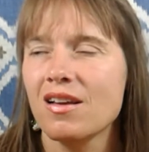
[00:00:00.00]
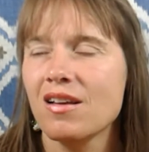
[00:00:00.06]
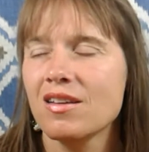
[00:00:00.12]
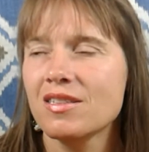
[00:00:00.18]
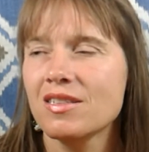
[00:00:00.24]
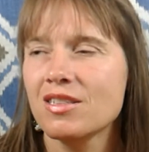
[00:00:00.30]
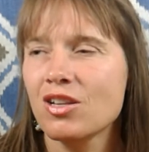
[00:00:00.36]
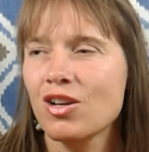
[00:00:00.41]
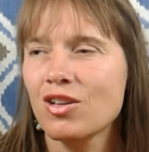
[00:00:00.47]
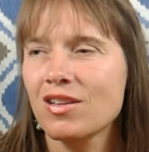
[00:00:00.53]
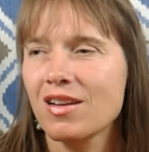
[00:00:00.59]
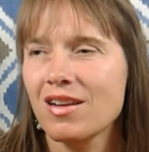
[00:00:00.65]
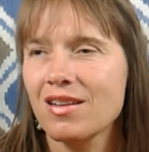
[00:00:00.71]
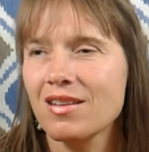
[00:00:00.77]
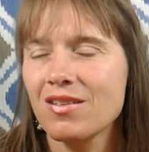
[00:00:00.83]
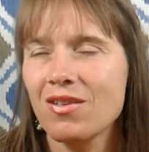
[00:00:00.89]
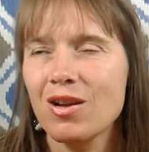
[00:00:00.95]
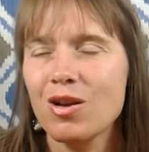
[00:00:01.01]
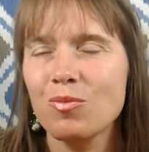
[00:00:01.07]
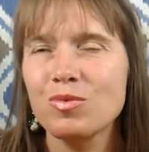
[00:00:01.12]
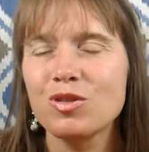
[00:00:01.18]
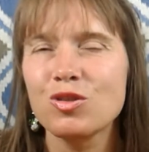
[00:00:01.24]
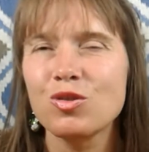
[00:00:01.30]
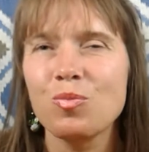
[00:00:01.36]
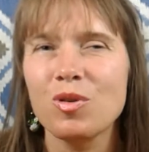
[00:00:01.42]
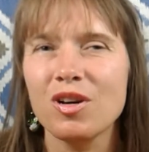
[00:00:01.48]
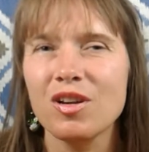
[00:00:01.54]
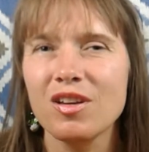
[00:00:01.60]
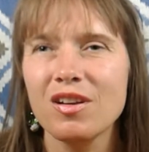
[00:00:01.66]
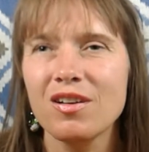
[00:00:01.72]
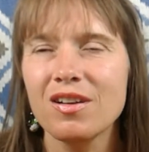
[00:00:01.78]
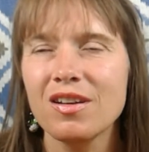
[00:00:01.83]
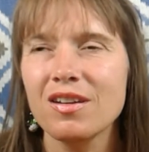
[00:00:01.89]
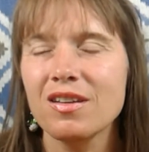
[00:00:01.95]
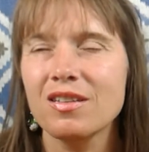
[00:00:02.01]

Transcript: It's not that I developed super hearing.